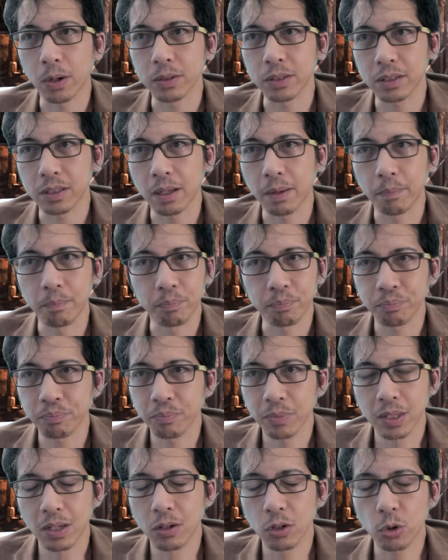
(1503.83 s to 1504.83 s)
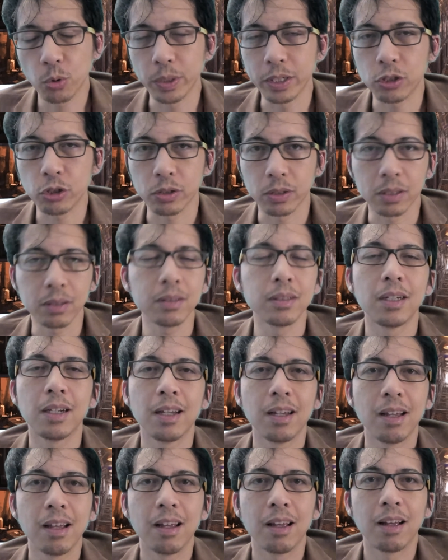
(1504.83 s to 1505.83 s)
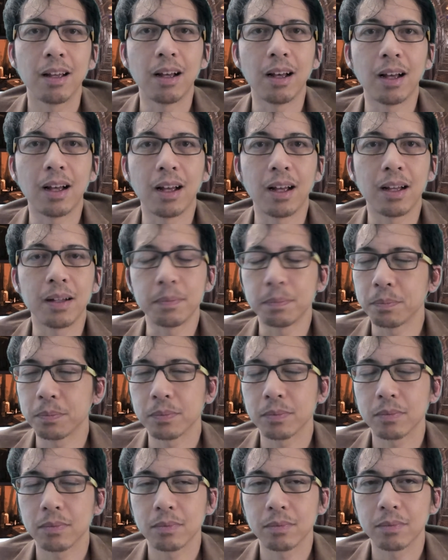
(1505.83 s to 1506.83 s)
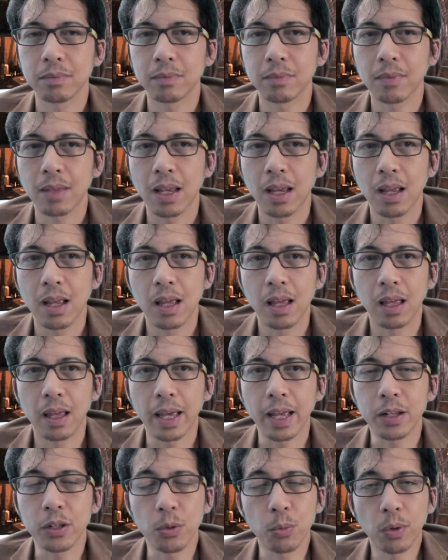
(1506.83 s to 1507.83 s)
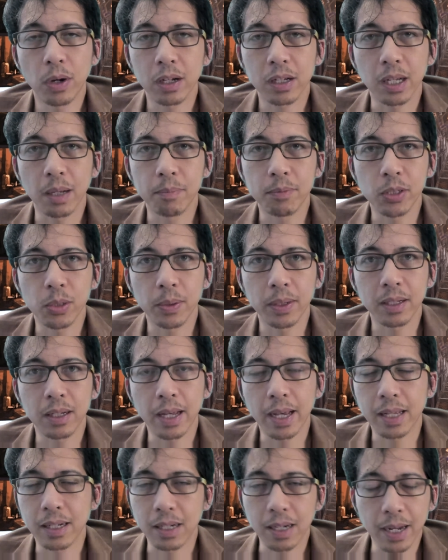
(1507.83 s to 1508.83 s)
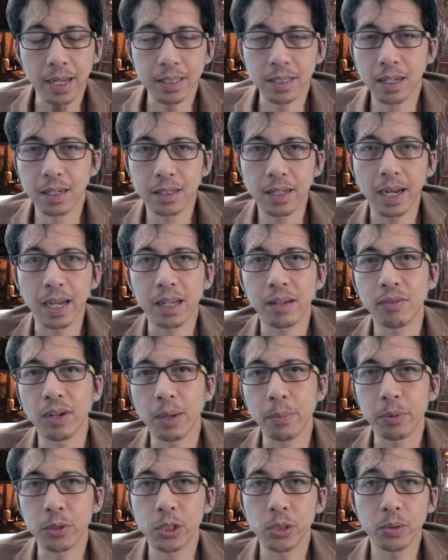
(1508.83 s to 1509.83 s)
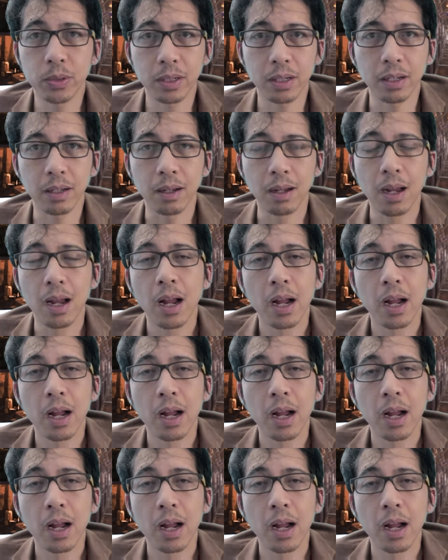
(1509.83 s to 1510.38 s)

some creature, and you walk up to it and it has an attack of opportunity.